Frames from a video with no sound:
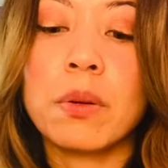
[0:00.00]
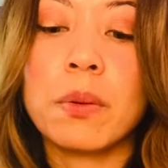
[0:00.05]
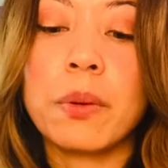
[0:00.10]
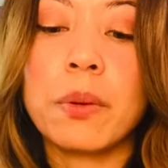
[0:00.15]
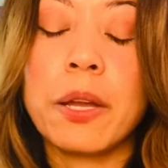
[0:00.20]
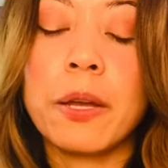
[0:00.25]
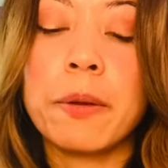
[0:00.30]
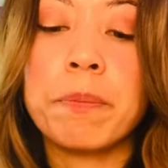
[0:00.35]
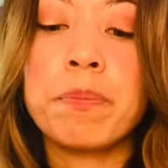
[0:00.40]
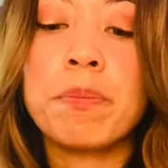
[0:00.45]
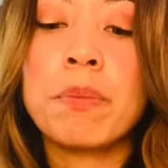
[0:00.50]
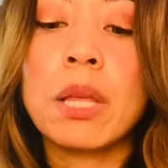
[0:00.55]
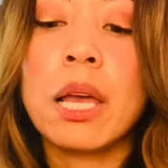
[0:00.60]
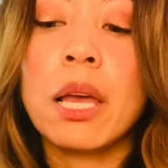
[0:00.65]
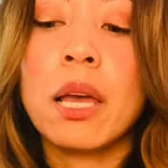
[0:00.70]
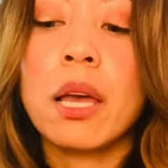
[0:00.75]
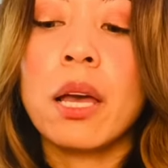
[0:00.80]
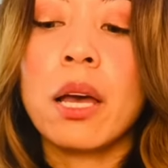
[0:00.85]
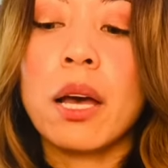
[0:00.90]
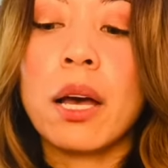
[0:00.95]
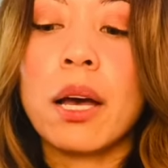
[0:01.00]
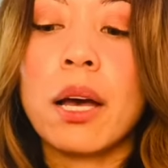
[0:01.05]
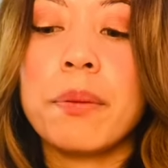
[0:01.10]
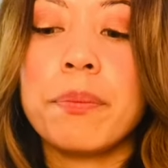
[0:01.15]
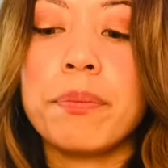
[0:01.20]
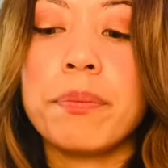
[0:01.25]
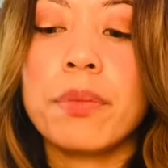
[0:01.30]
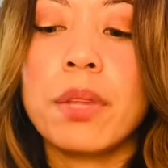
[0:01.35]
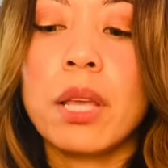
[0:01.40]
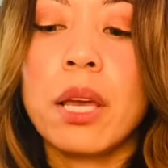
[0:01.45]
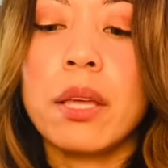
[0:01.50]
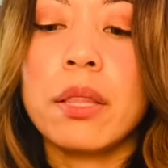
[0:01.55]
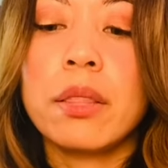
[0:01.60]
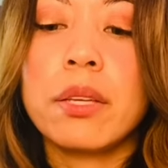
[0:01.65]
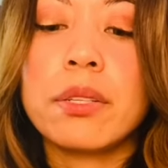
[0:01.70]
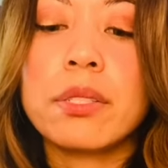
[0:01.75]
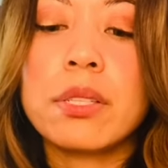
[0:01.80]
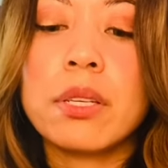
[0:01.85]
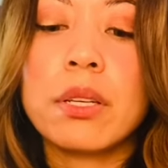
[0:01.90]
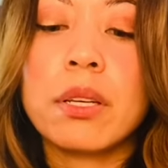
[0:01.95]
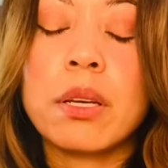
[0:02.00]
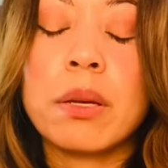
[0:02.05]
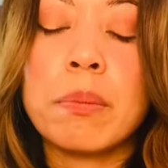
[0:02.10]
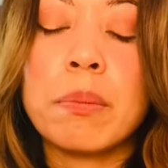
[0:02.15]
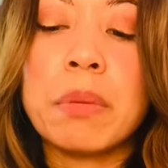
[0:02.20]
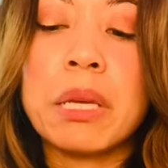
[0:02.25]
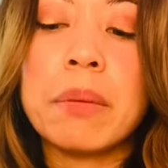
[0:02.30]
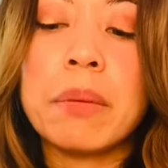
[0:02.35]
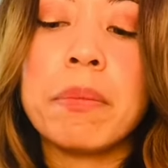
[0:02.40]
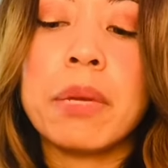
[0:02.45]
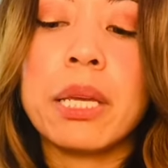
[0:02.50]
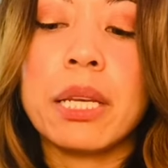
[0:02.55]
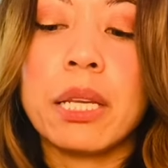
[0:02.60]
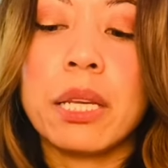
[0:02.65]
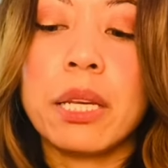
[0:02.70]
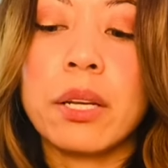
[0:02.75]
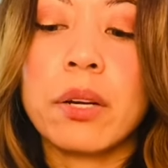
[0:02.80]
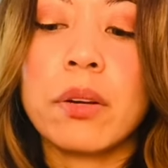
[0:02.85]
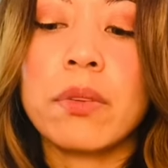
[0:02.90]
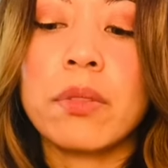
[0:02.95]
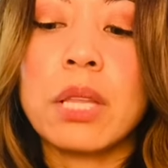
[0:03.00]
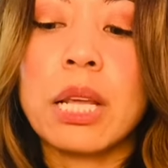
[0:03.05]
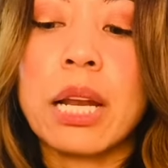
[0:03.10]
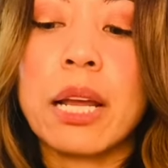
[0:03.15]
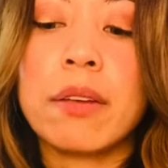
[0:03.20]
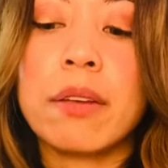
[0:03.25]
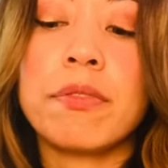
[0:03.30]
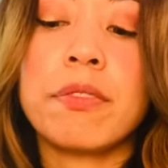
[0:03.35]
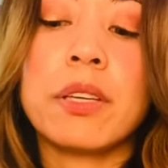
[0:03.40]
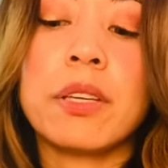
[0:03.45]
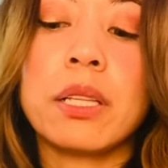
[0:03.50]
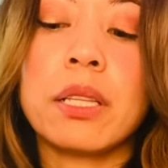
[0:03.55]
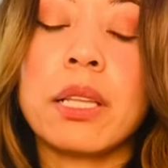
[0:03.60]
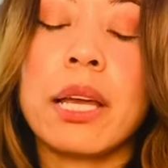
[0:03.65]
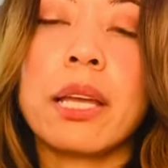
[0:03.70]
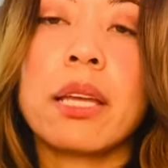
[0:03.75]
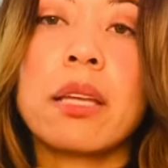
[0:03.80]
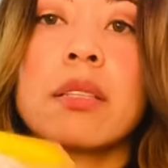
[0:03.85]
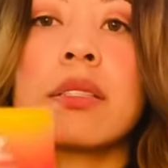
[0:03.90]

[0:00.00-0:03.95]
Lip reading: okay? There's a commitment here that I feel like